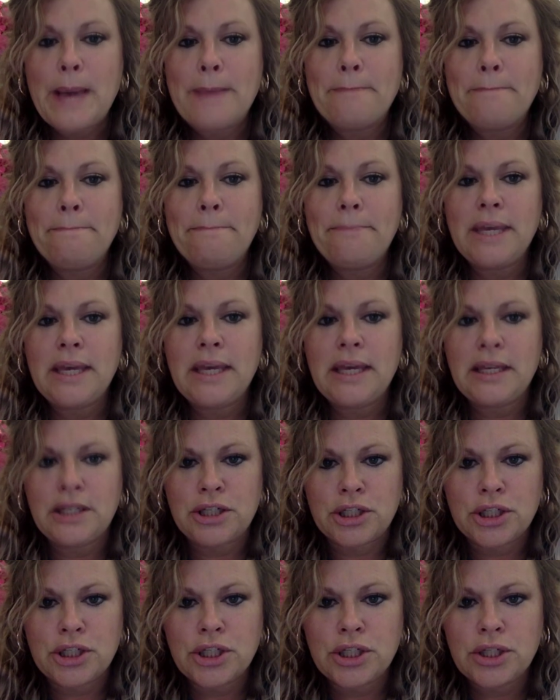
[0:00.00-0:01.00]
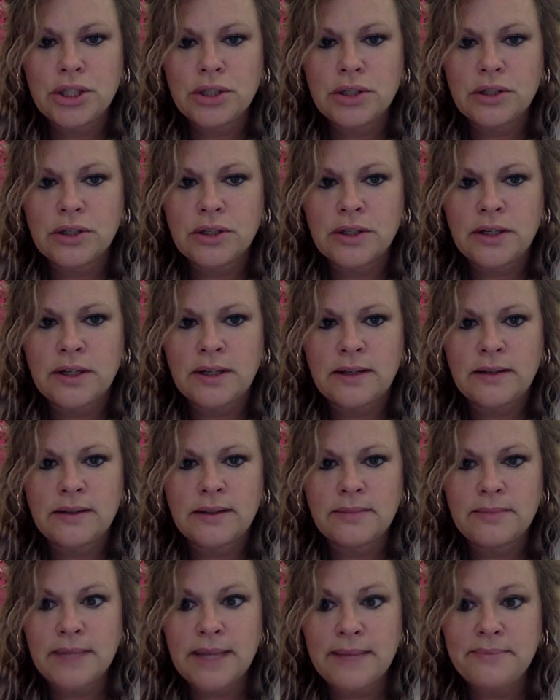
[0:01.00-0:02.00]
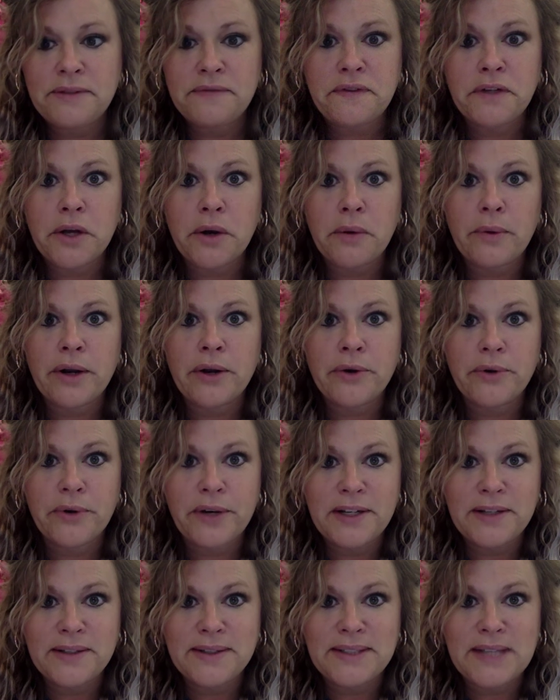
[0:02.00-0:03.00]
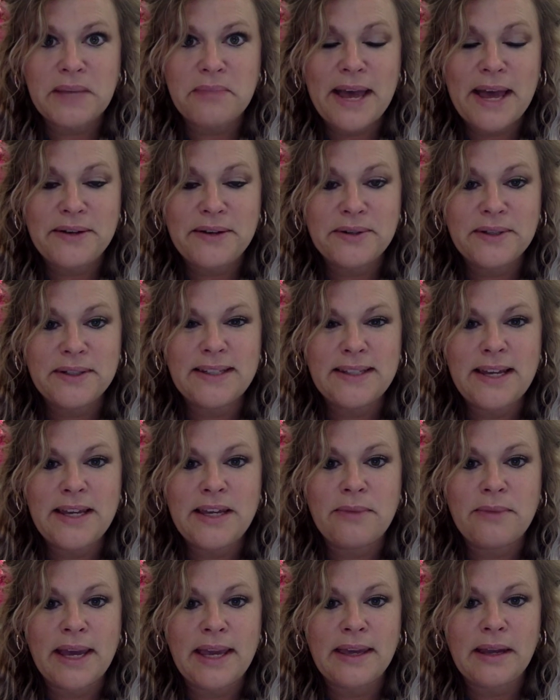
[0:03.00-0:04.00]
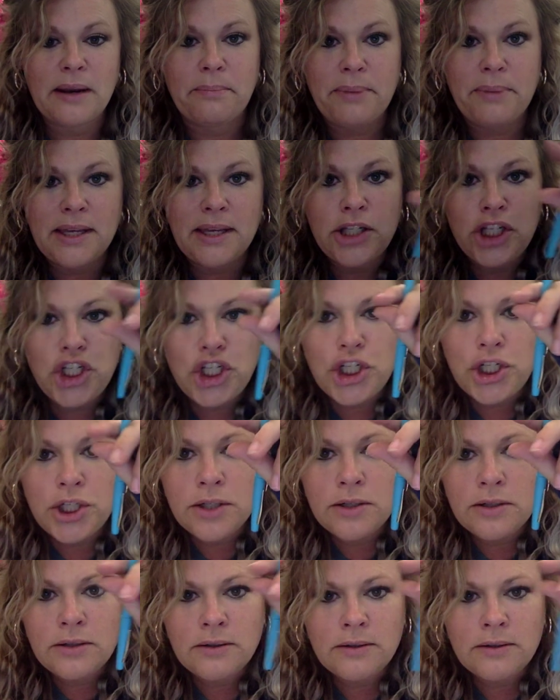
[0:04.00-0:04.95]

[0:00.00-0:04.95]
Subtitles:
Pinch. Good. Sometimes if you don't wear green on St. Patrick's Day, you might get a pinch.